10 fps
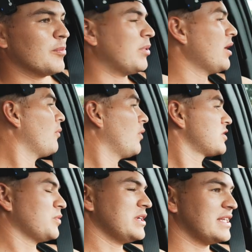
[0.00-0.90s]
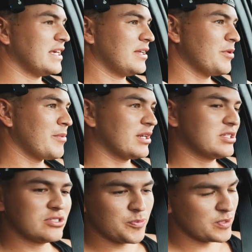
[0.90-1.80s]
but once we did, we made a
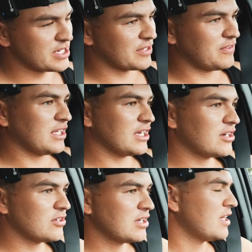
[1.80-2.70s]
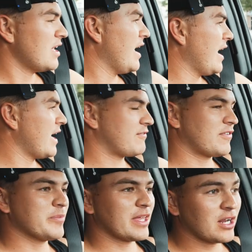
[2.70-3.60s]
super sick video, and
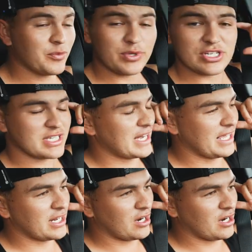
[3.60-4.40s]
from then on, we just kind of hit it